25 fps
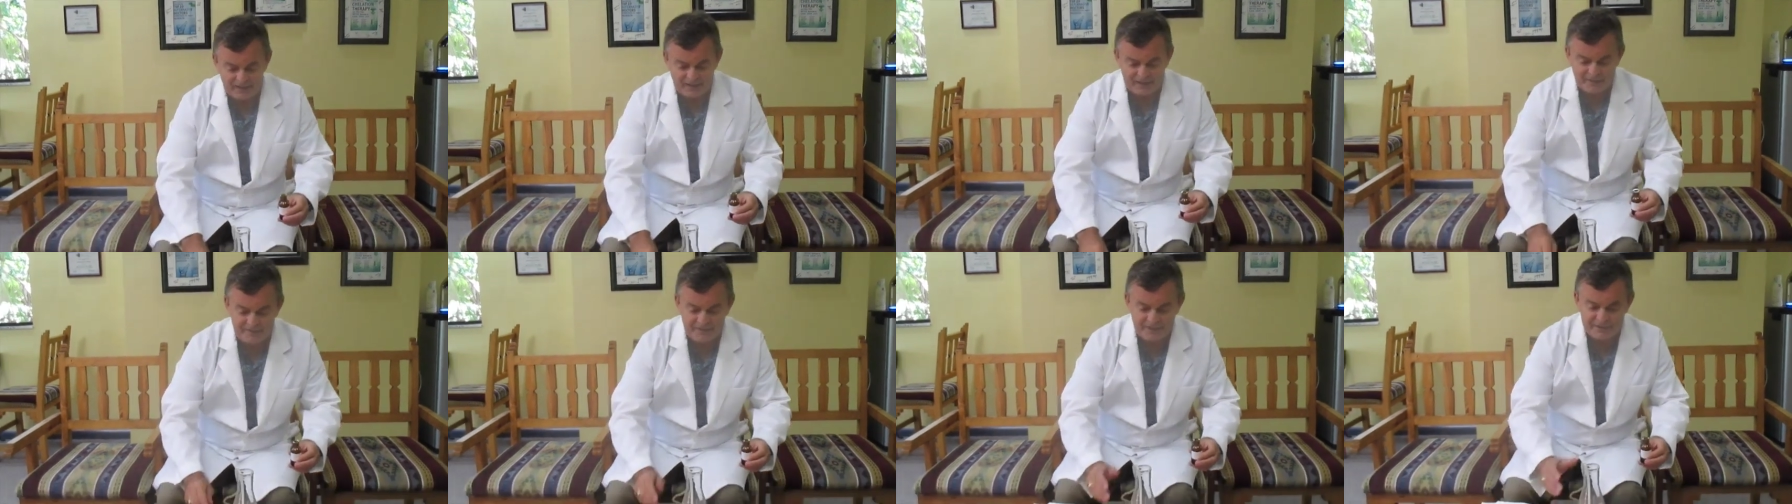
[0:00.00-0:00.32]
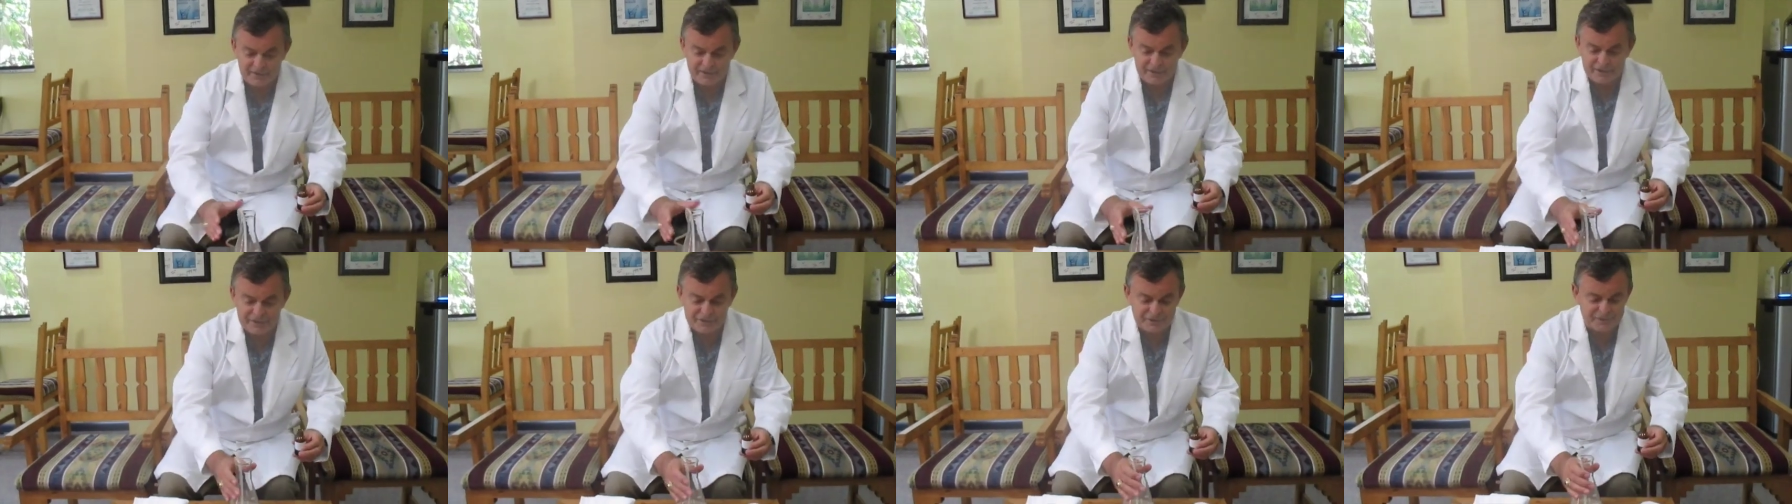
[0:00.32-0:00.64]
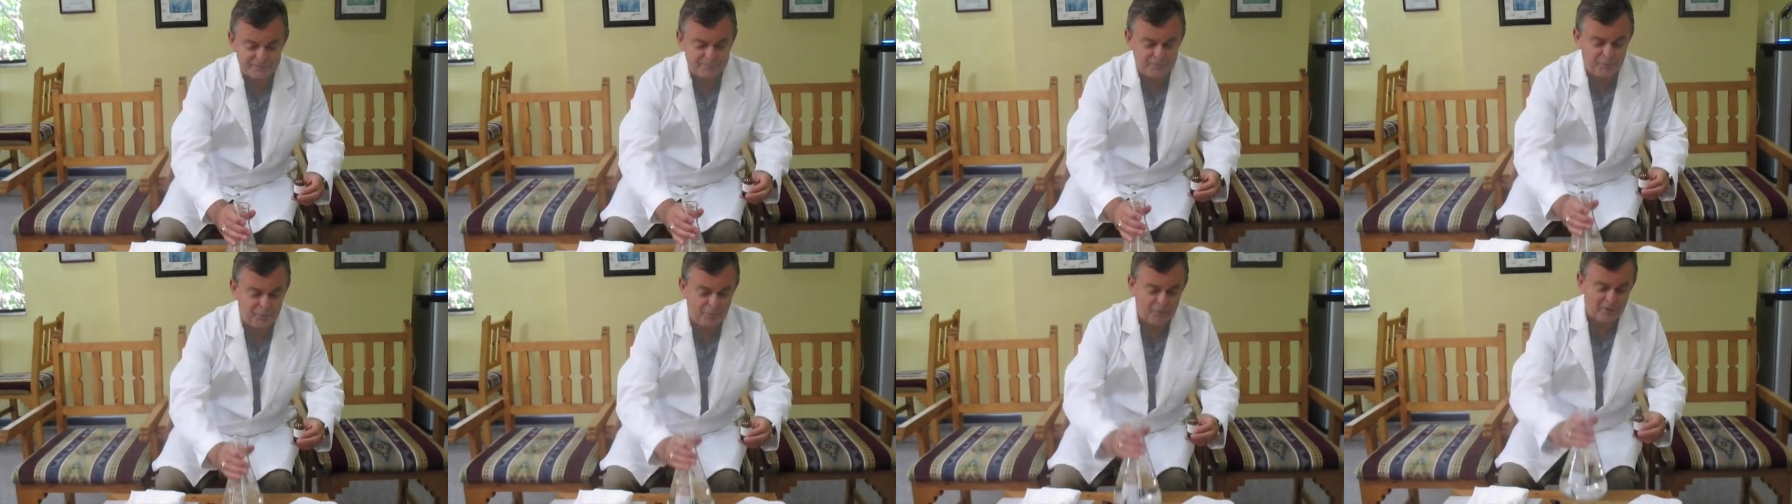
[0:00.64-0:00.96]
And then you
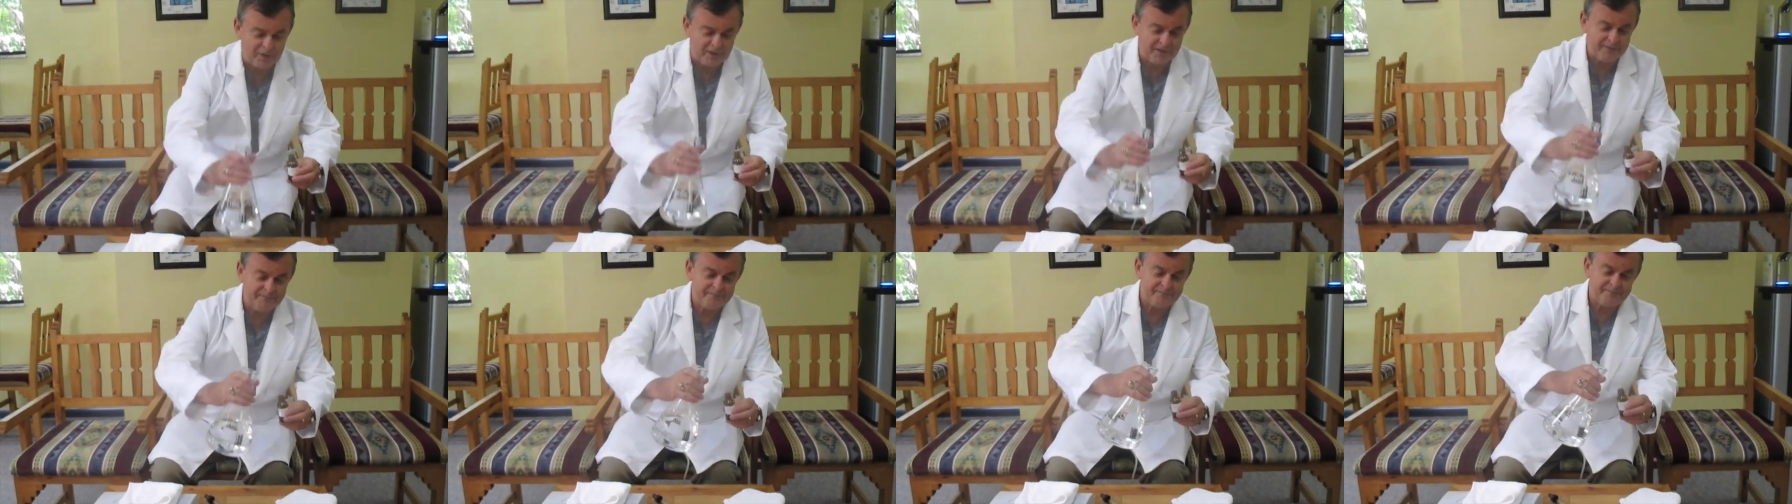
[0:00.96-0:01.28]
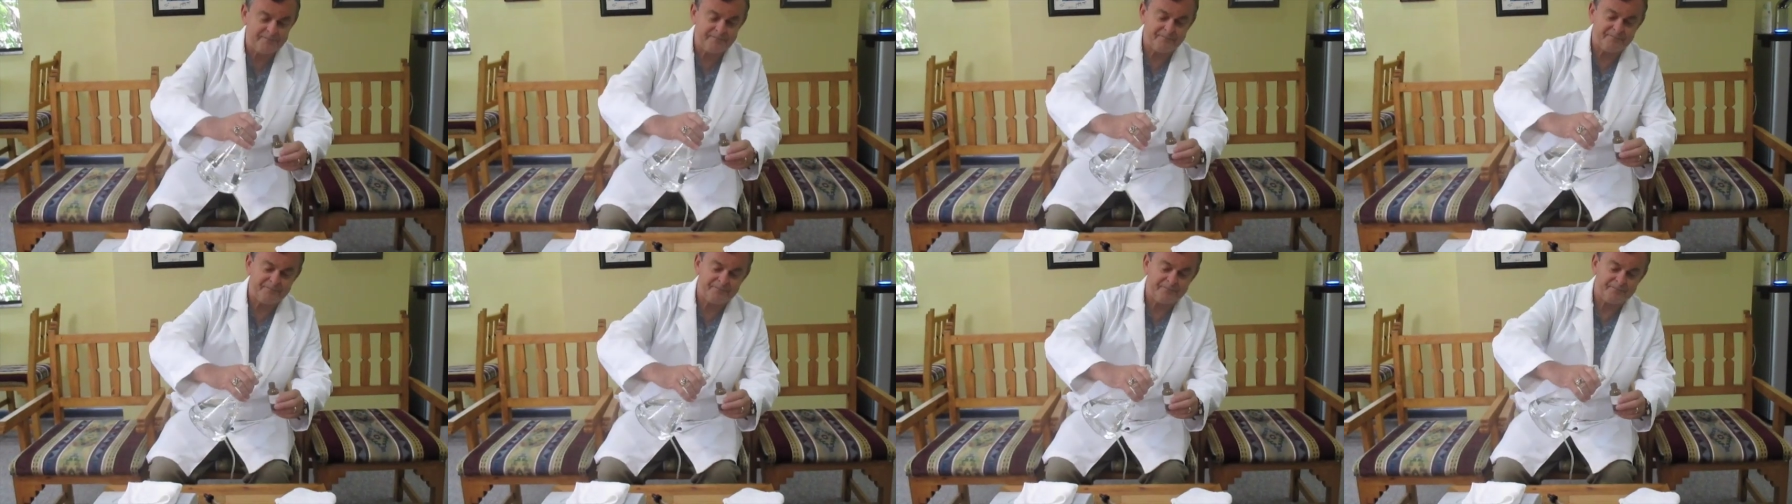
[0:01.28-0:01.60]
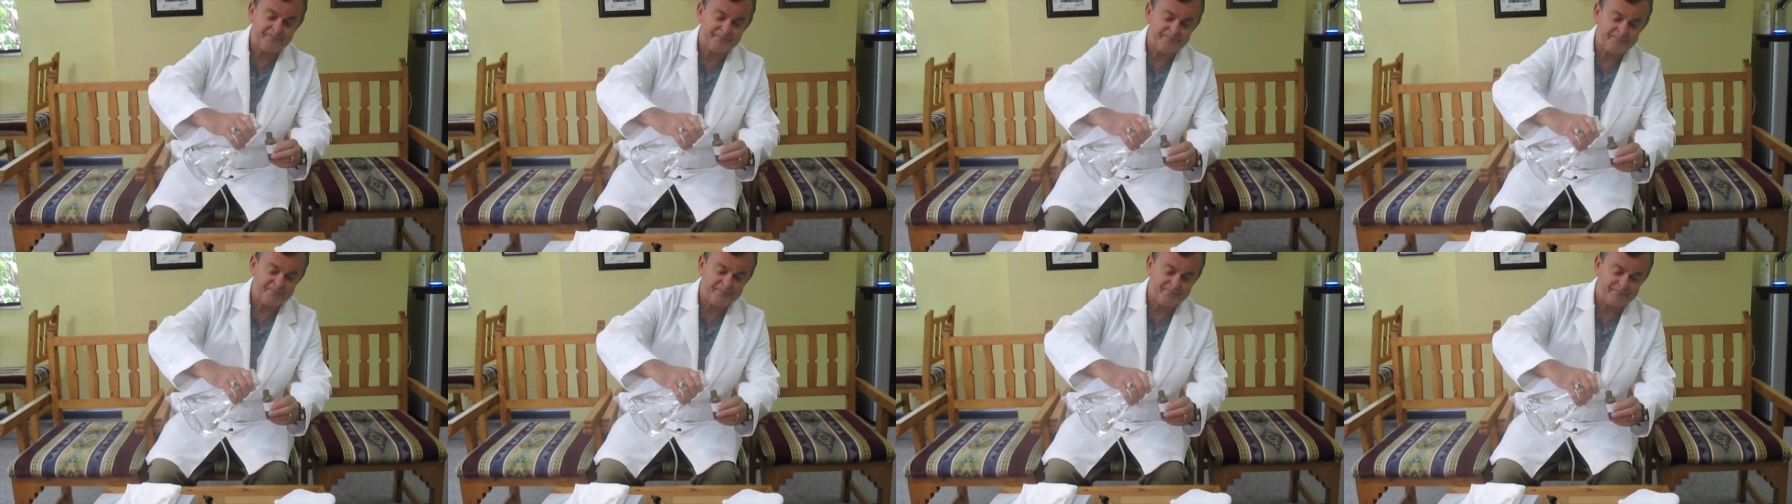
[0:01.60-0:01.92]
just pour
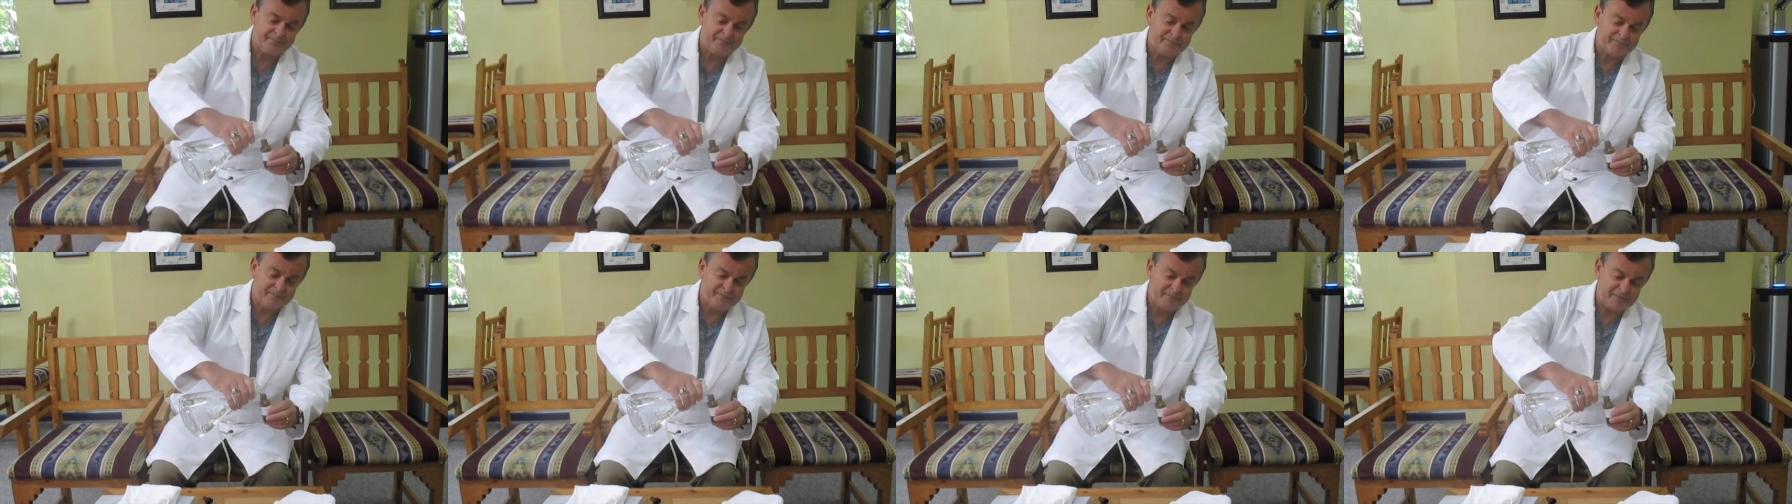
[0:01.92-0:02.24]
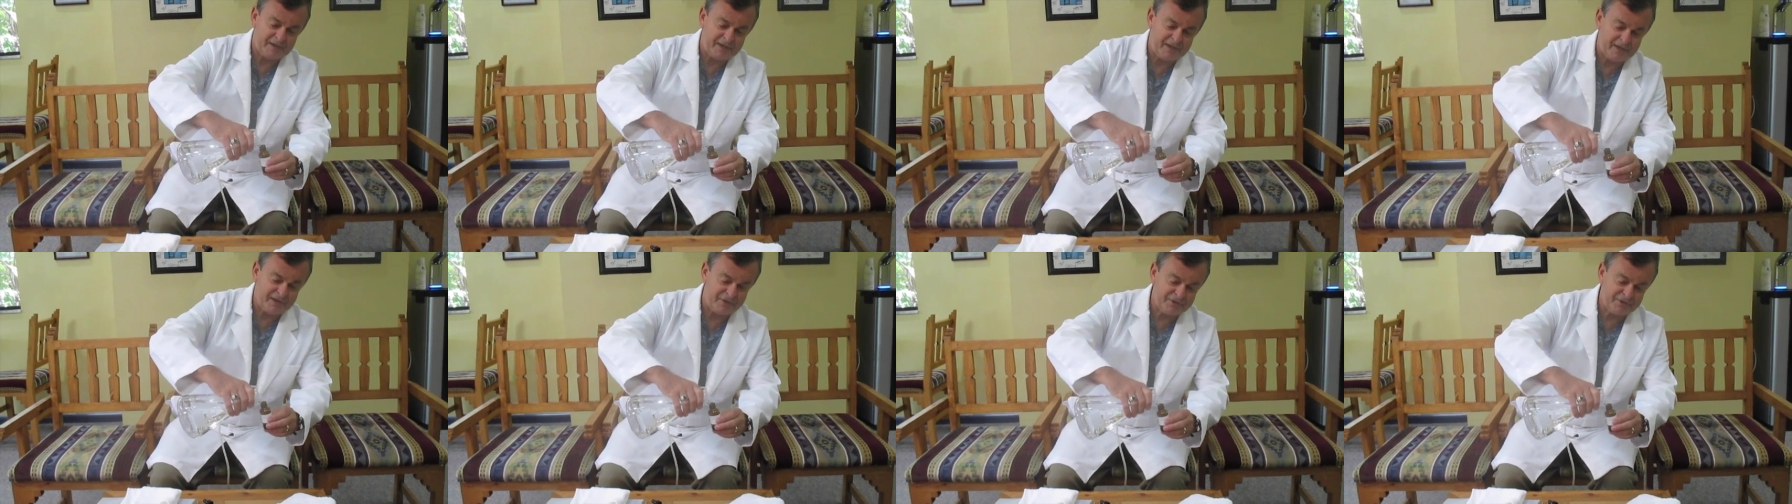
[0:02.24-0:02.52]
the